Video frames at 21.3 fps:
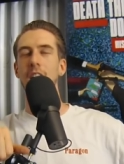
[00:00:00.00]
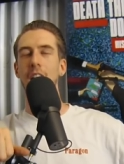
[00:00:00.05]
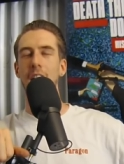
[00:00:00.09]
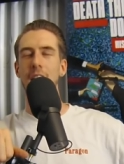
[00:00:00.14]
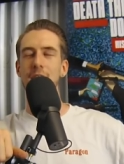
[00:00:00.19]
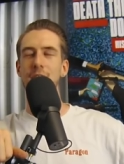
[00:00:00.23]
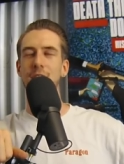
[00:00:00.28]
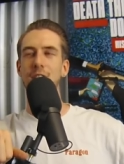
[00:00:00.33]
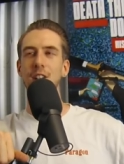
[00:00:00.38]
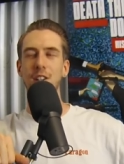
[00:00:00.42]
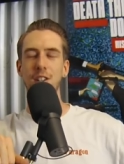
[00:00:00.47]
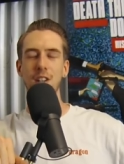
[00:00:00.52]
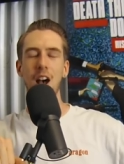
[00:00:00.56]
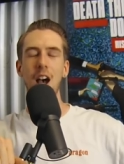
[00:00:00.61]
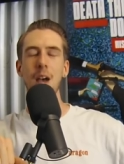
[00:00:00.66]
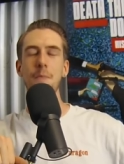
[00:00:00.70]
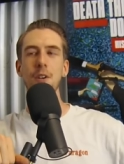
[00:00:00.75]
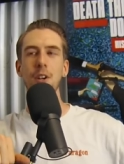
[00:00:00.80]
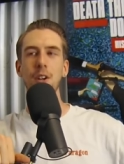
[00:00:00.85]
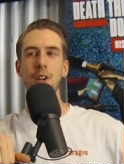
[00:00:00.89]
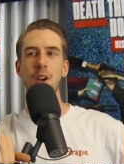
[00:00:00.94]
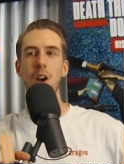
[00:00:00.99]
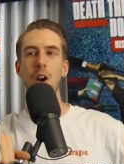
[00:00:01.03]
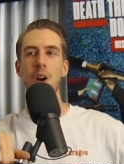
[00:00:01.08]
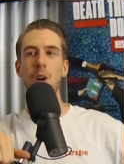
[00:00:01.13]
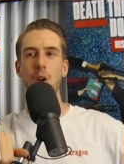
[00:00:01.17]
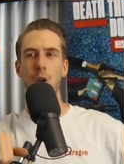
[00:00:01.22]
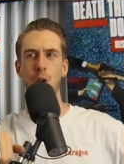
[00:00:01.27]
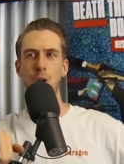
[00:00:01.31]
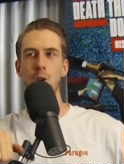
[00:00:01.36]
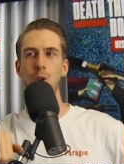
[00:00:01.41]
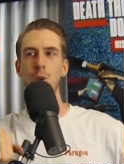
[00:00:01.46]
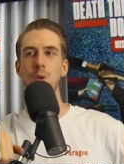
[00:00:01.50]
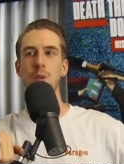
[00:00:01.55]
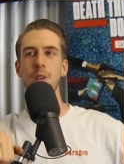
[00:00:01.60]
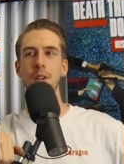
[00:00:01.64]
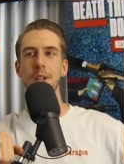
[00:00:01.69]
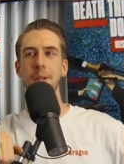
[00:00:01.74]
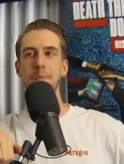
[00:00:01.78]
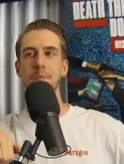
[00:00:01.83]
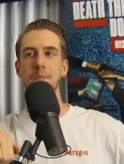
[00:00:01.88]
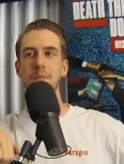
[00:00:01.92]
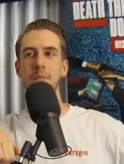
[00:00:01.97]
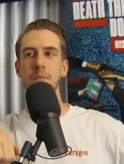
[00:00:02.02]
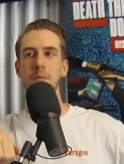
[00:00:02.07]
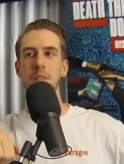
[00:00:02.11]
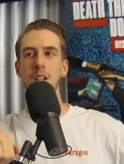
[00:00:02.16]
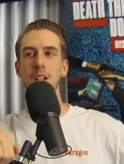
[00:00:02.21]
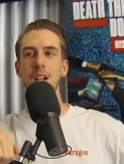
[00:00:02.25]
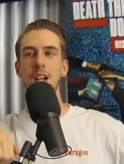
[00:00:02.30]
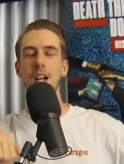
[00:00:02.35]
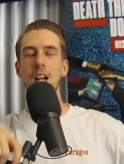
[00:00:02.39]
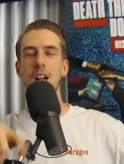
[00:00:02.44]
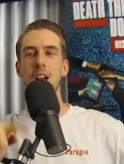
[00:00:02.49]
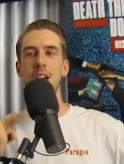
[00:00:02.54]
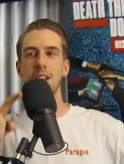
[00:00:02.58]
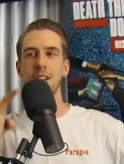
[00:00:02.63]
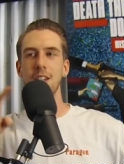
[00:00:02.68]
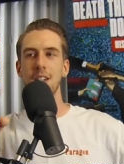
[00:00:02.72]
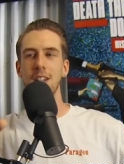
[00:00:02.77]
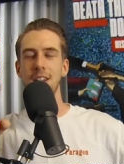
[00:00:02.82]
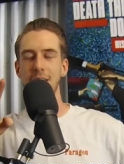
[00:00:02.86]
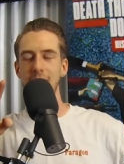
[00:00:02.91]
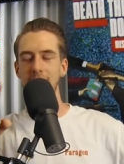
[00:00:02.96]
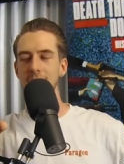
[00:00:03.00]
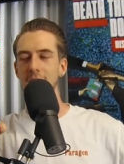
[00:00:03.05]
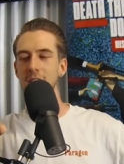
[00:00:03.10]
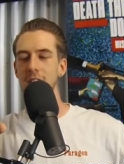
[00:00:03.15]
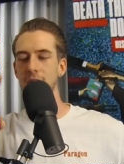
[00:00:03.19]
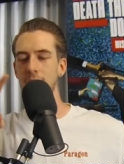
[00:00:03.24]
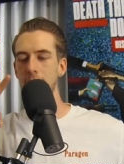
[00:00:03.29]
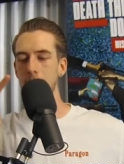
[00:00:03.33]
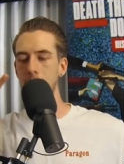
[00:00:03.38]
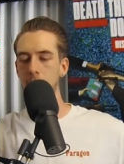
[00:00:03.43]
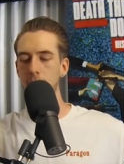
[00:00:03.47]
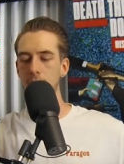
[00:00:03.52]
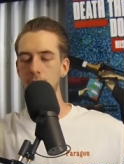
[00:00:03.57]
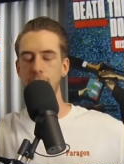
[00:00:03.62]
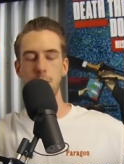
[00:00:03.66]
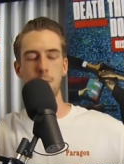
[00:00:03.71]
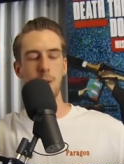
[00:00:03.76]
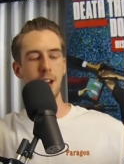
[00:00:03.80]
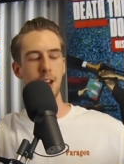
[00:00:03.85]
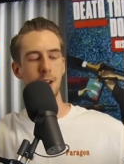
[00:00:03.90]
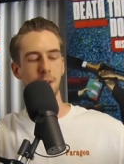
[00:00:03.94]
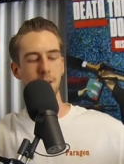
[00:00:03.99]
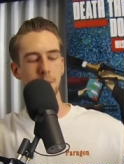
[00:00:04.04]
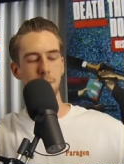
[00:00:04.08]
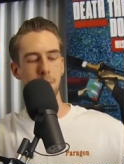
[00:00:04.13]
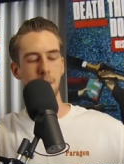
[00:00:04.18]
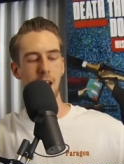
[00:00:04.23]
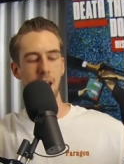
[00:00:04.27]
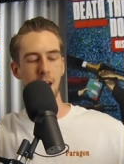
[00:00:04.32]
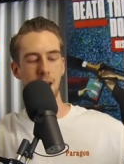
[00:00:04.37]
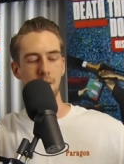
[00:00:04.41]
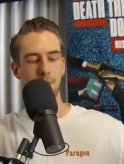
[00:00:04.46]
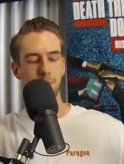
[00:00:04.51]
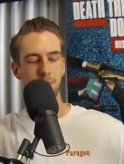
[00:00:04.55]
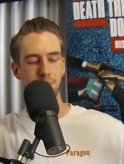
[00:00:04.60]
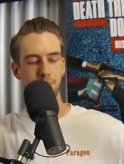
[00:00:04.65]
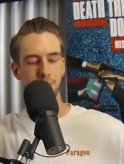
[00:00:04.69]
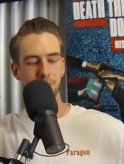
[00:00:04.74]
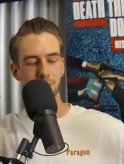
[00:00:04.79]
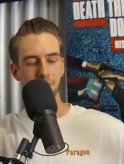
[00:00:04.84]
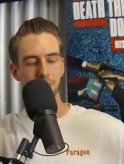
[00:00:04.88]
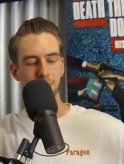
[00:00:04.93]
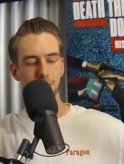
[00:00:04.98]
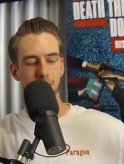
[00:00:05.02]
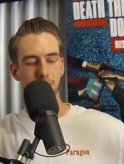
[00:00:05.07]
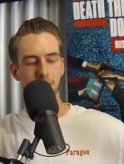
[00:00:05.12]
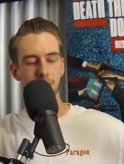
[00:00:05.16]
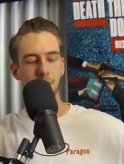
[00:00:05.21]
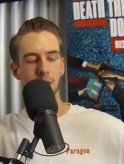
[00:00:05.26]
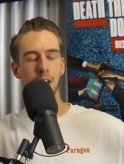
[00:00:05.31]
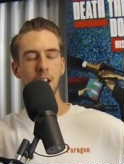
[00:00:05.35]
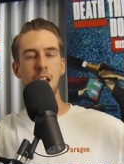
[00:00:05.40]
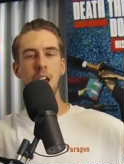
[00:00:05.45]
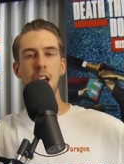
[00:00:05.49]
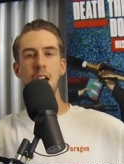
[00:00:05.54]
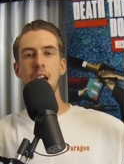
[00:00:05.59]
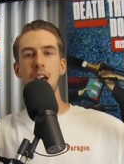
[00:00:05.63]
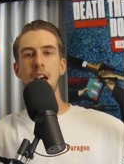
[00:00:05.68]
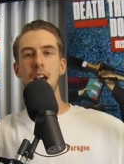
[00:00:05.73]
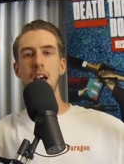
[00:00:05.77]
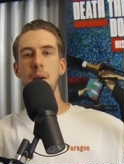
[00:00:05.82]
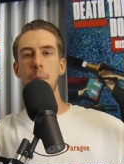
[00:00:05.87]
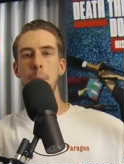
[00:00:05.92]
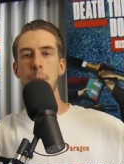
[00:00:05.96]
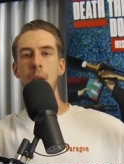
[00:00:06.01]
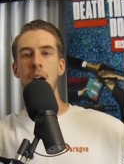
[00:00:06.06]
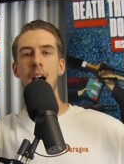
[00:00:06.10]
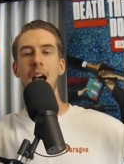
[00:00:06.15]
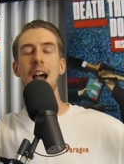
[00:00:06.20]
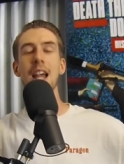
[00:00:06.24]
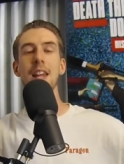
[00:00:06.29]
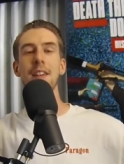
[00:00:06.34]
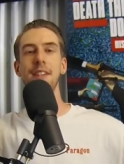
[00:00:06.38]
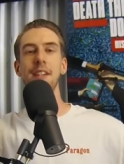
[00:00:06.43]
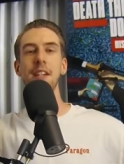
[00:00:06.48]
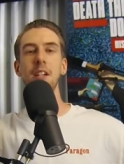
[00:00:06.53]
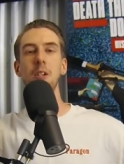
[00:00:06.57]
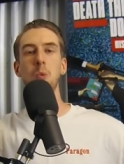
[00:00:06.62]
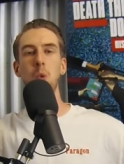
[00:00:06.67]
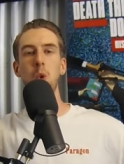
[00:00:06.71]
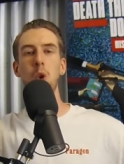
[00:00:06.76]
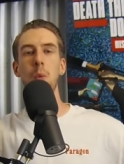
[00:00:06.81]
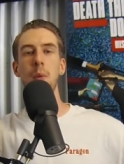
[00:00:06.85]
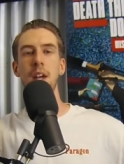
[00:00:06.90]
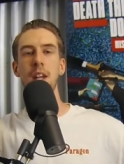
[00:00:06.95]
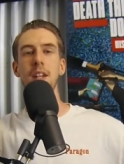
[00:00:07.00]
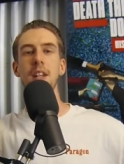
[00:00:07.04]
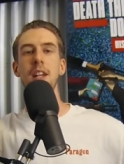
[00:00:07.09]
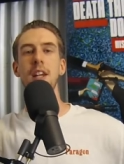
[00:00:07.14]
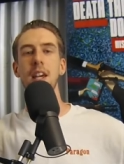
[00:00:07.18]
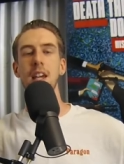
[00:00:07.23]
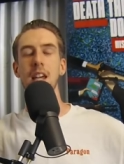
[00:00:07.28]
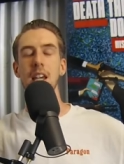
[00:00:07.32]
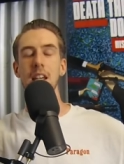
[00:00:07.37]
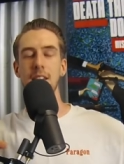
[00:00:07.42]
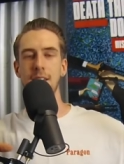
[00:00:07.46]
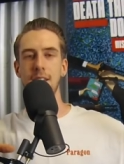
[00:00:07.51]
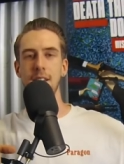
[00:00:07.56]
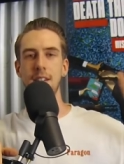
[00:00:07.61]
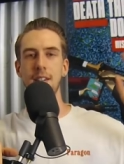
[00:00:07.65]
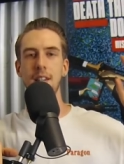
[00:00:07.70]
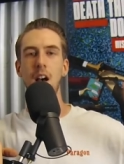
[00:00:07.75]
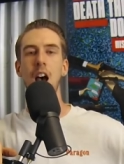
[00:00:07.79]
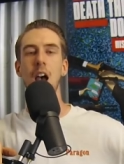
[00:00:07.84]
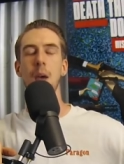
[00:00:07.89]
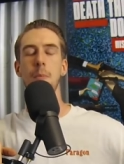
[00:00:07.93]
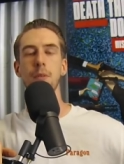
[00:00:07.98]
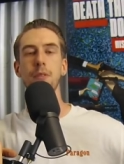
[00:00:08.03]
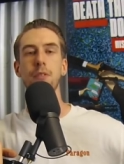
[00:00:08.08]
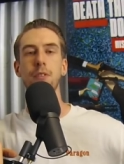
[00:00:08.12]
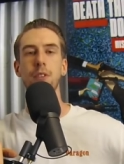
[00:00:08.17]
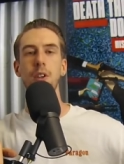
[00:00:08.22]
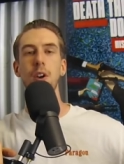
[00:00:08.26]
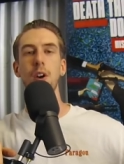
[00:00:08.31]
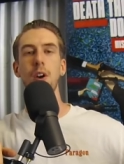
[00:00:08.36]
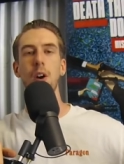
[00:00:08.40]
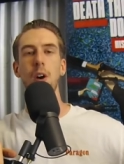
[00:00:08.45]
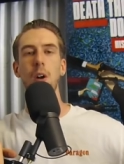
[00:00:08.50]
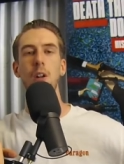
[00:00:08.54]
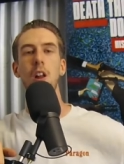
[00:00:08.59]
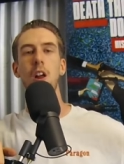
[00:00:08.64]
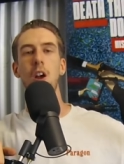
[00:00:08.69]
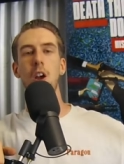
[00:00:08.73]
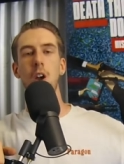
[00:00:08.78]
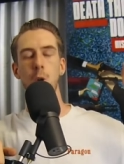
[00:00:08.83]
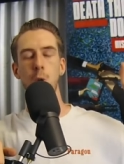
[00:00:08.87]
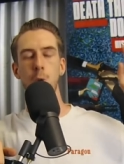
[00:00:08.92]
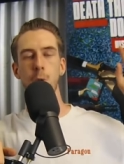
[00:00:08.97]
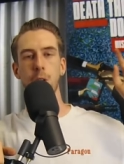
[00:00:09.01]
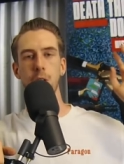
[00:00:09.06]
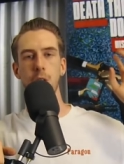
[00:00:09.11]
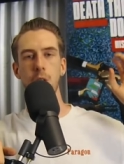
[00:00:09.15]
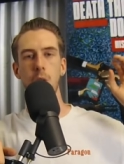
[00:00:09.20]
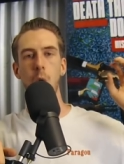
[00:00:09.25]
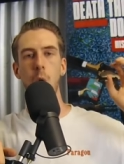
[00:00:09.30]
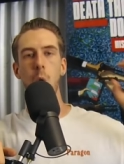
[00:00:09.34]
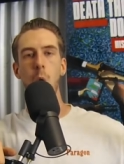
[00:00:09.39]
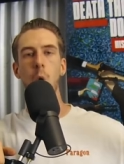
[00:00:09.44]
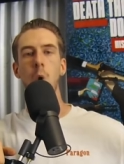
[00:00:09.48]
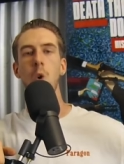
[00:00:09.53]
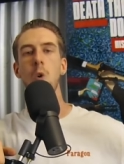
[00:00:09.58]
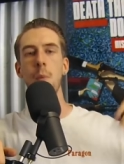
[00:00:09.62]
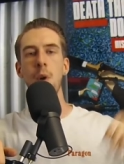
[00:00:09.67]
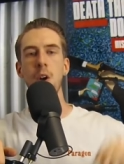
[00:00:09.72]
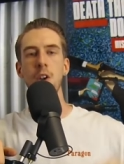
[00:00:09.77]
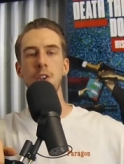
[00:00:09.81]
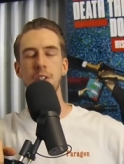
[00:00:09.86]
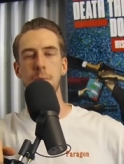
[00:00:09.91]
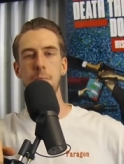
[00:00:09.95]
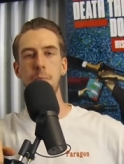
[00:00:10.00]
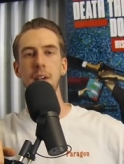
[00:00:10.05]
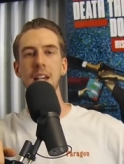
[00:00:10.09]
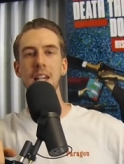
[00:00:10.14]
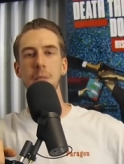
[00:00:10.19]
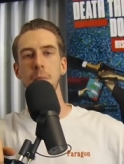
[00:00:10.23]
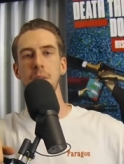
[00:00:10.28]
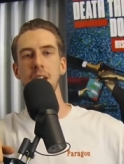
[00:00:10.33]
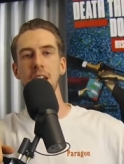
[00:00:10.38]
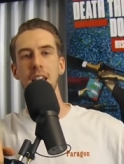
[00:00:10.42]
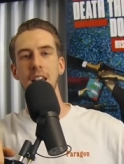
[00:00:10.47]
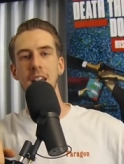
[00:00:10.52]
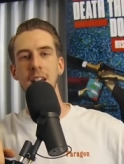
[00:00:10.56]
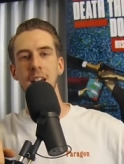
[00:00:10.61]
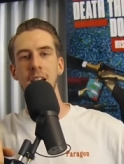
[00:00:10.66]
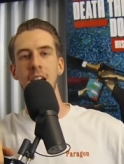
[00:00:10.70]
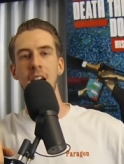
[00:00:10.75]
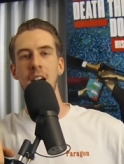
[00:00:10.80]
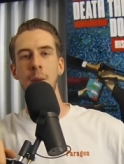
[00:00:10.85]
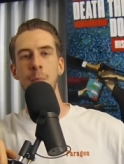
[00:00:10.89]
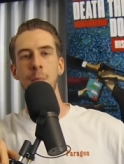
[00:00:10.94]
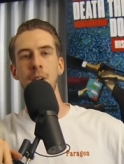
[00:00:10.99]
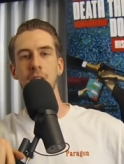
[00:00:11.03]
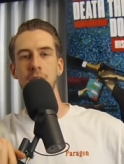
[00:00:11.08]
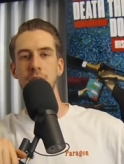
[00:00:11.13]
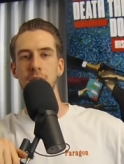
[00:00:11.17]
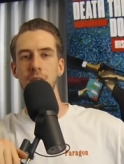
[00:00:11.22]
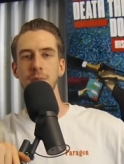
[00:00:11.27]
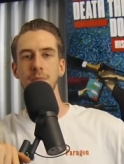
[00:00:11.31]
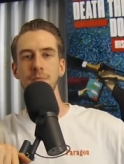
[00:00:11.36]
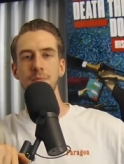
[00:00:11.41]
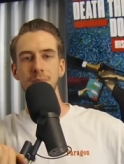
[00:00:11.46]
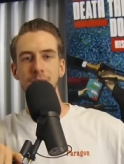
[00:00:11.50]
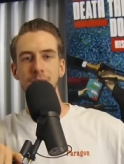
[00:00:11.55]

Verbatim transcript: It's the type of girl who. Here's the perfect way to explain it. My ideal woman is the type of girl who could almost beat me in an arm wrestle.